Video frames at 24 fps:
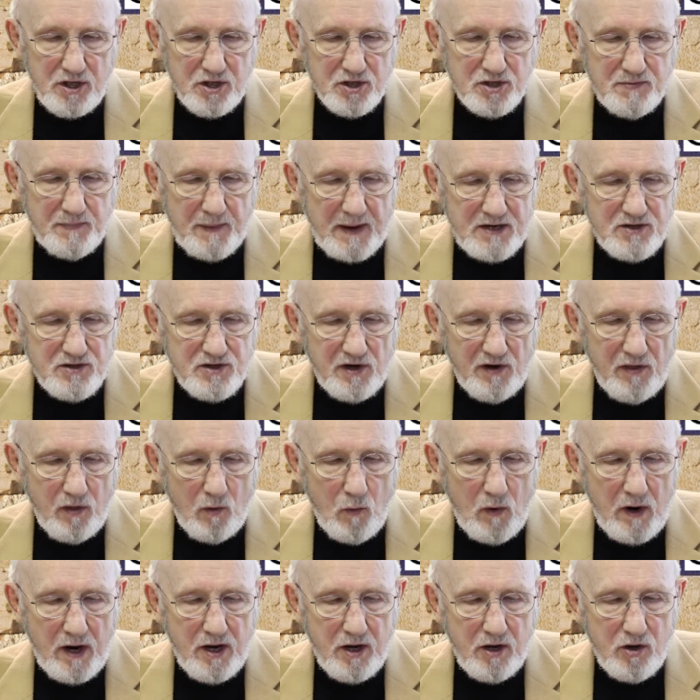especially the
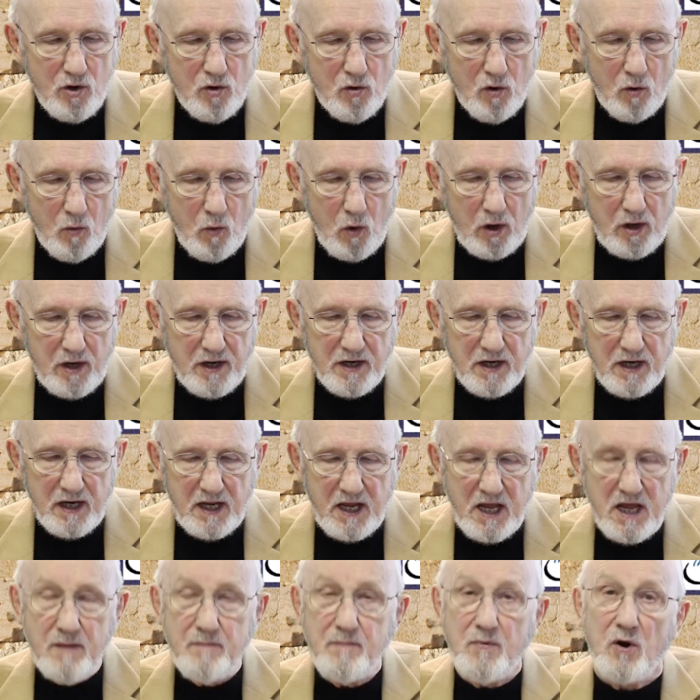way you are working to
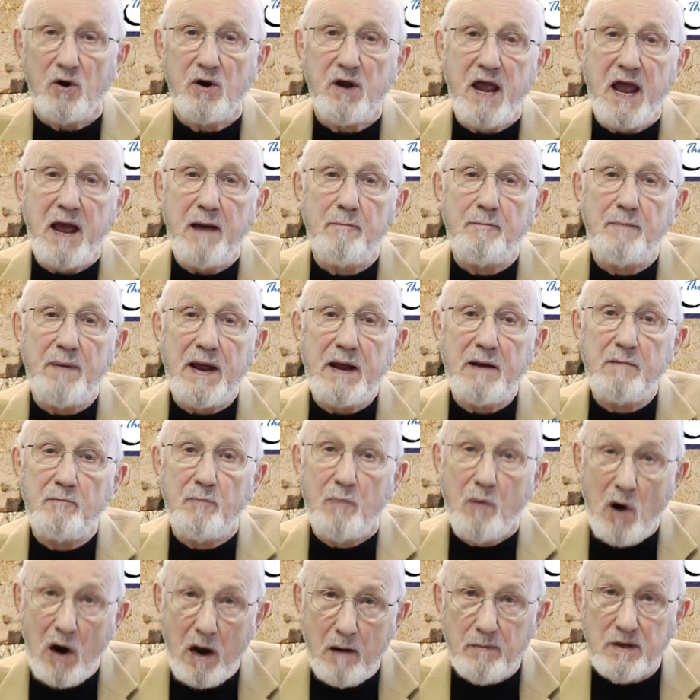keep your campaign
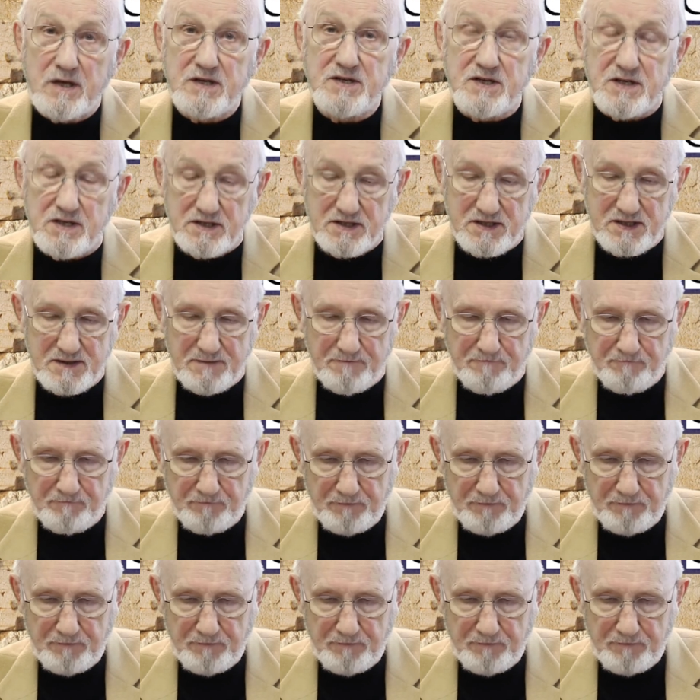promises.